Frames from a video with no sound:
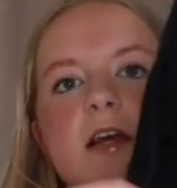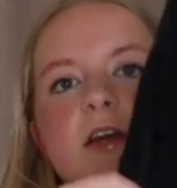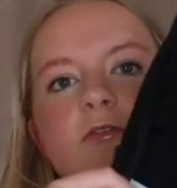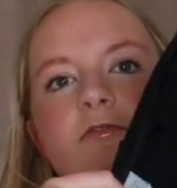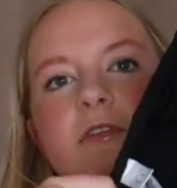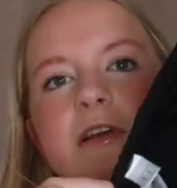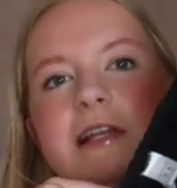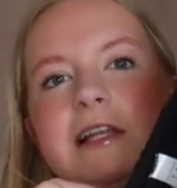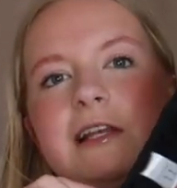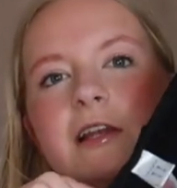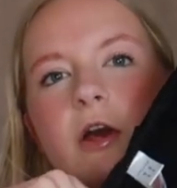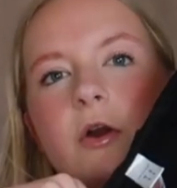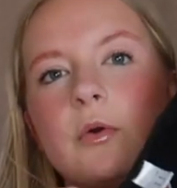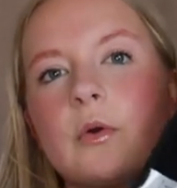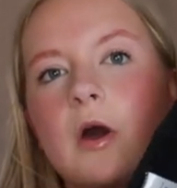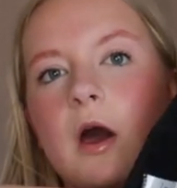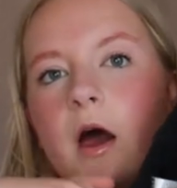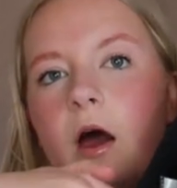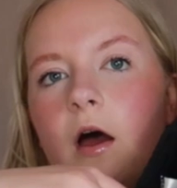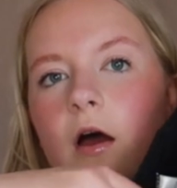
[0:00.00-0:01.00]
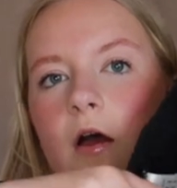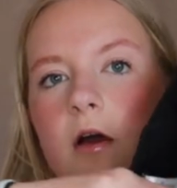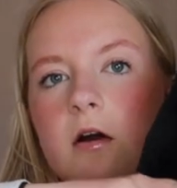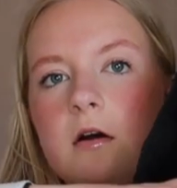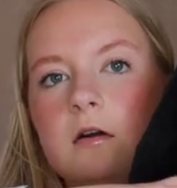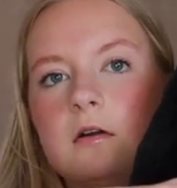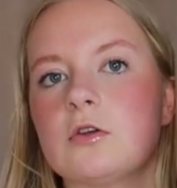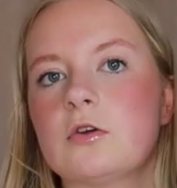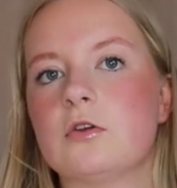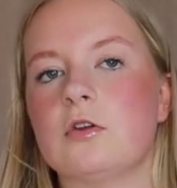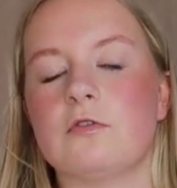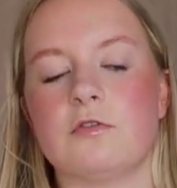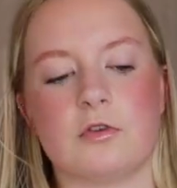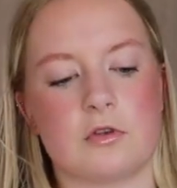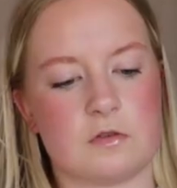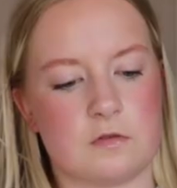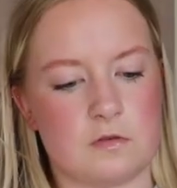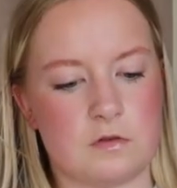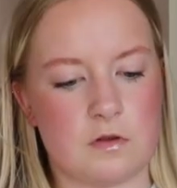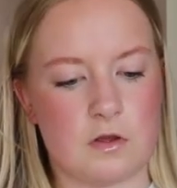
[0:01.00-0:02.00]
like really low cut. I don't know if you
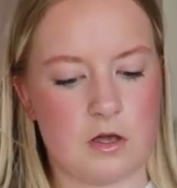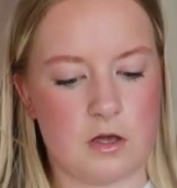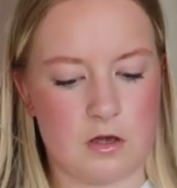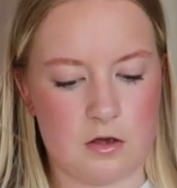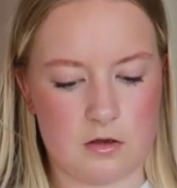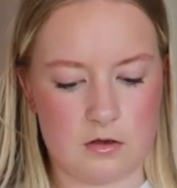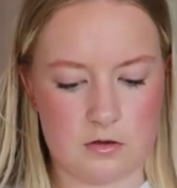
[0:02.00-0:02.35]
can see,